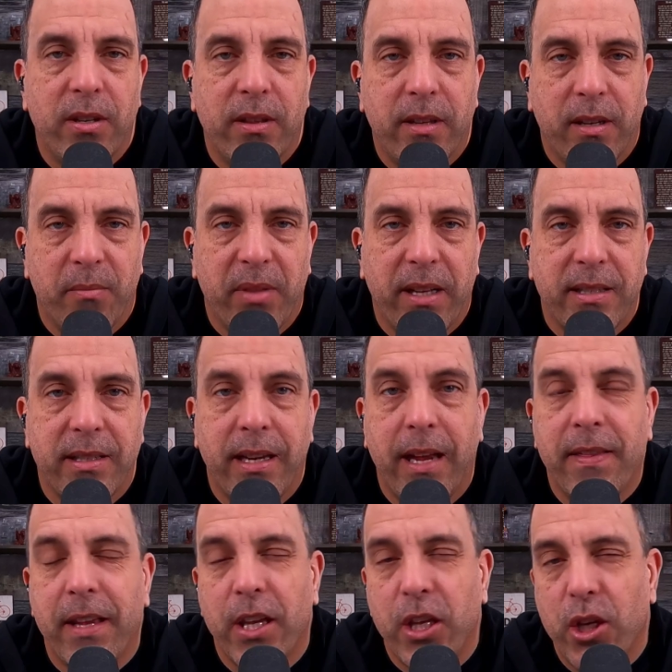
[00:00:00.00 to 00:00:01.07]
the complexity and
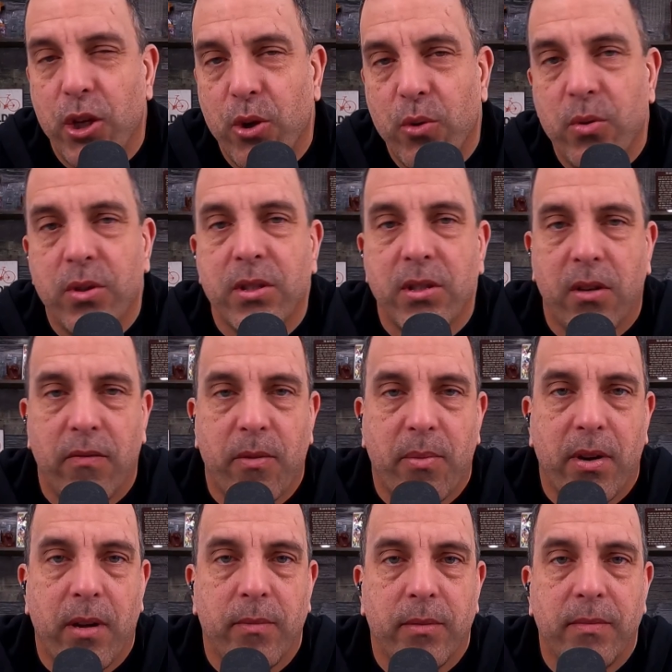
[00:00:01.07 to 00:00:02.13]
that you solved the
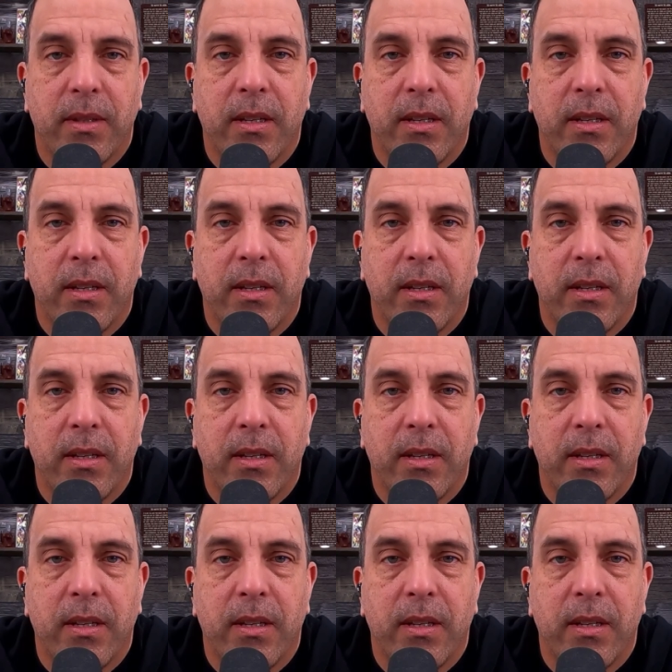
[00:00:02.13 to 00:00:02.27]
problem.